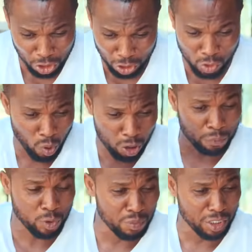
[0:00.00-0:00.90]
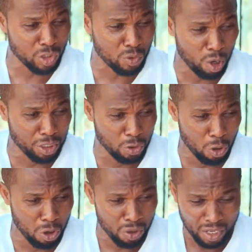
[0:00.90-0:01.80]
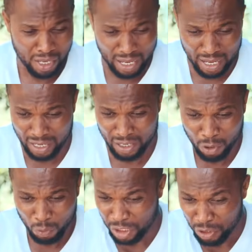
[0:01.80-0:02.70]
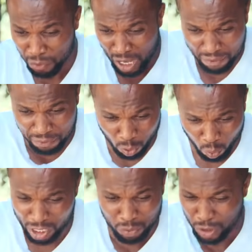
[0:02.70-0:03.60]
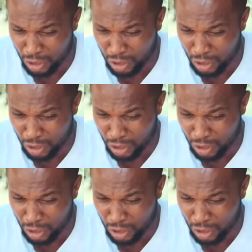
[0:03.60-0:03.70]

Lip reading: She just woke up to me this morning, you know. We didn't even have a quarrel.